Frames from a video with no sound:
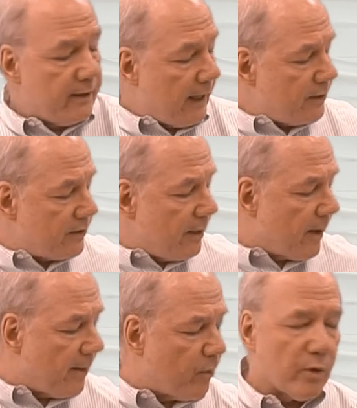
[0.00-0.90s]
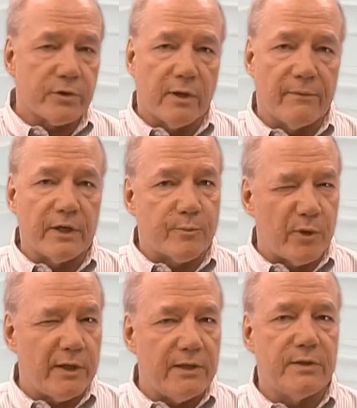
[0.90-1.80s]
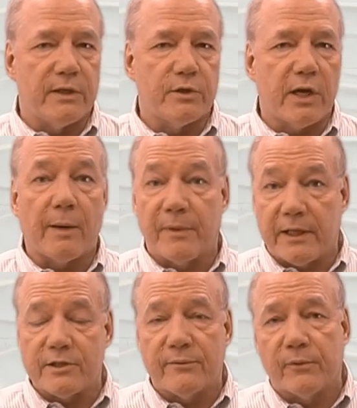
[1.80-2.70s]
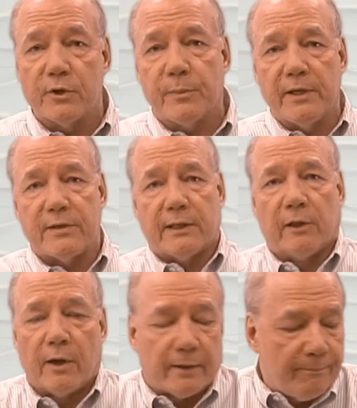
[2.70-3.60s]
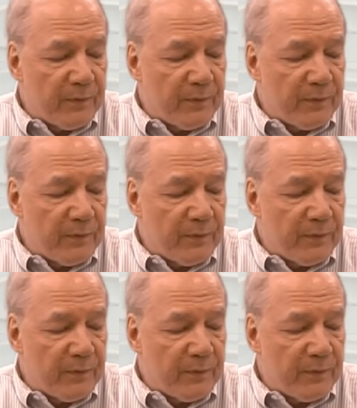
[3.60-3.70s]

the HDMI portion of it is pretty easy to check, but that's the first place I'd look.